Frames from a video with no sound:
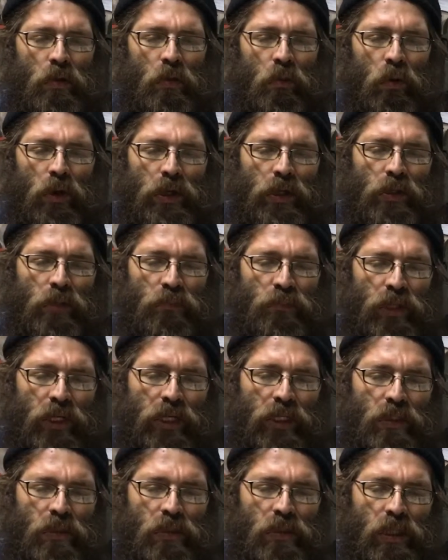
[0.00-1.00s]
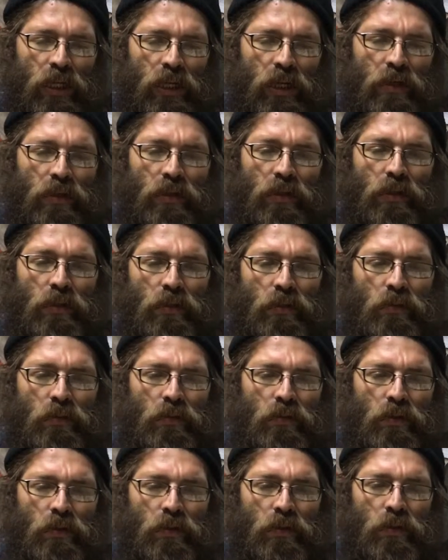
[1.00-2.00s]
One of the blades that I
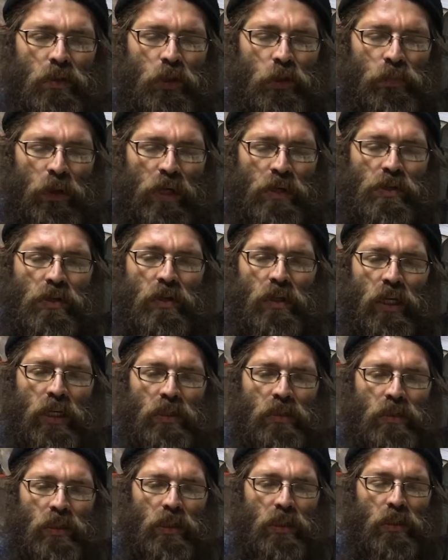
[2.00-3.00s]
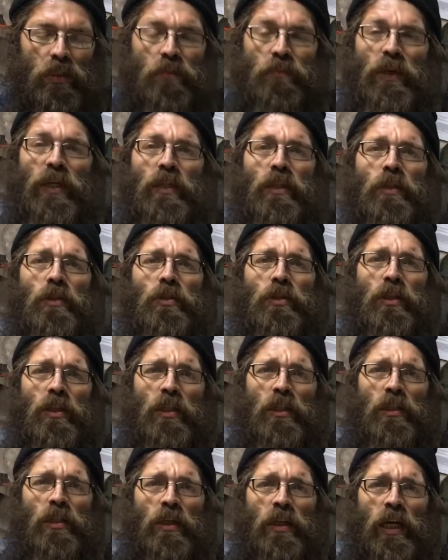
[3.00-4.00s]
specialize in is making
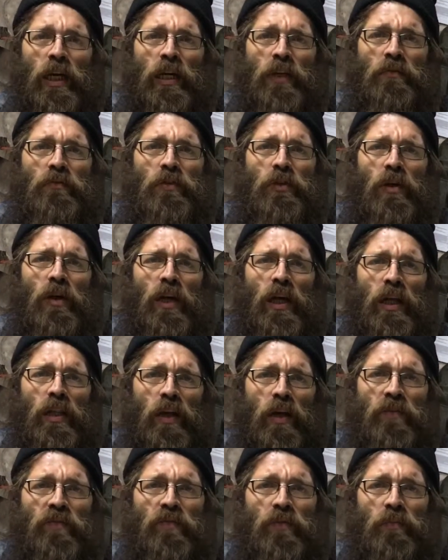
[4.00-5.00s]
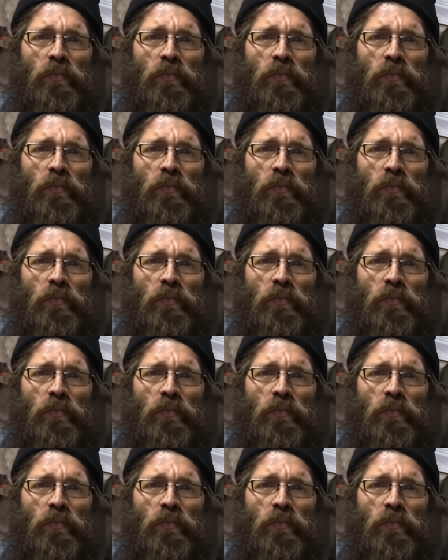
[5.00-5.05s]
Sharpening knives, or Chalef.